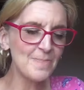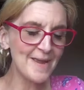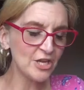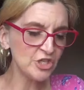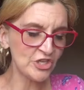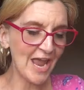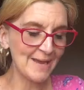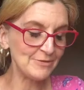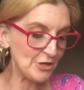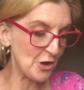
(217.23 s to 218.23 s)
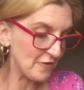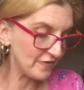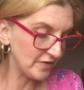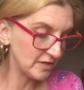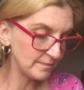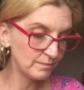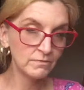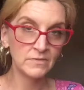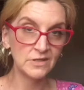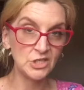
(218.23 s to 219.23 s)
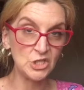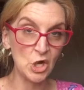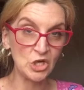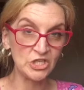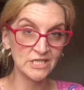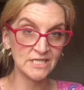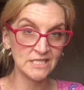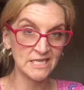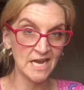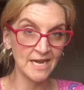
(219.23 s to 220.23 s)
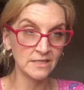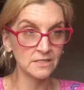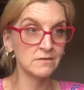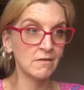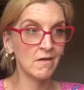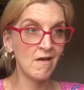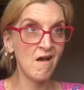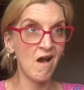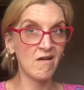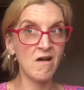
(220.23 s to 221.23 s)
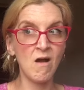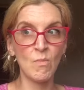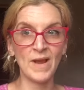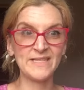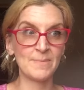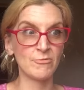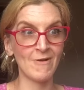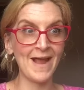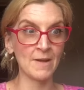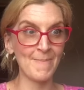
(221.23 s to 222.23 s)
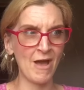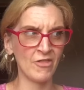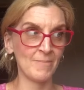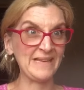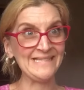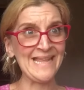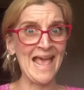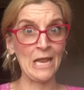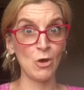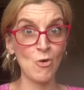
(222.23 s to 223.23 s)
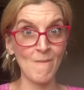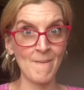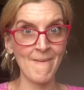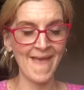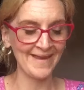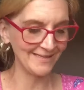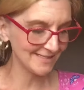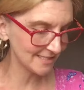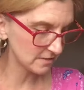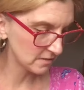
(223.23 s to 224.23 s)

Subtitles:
to be ashamed of, doctor states. I can't wait to brag about them and tell all my mates.